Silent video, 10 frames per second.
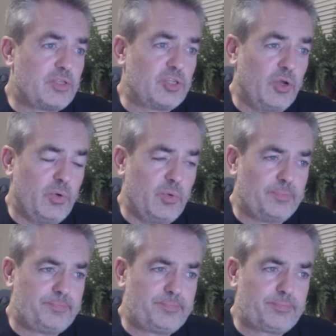
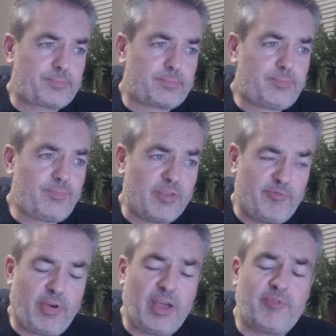So,
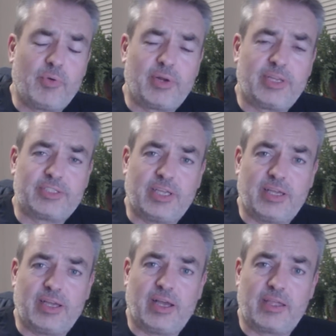5 vocalists
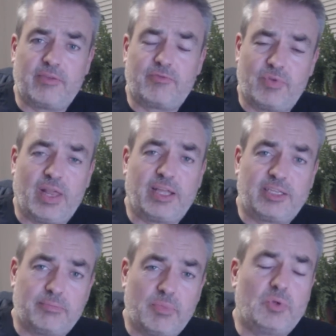that I
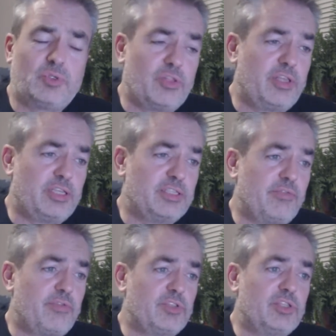liked most of the things
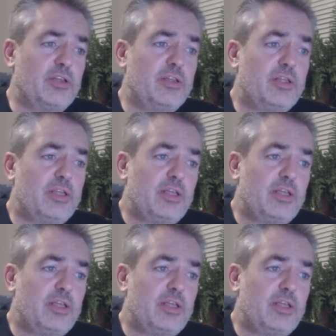they've ever done.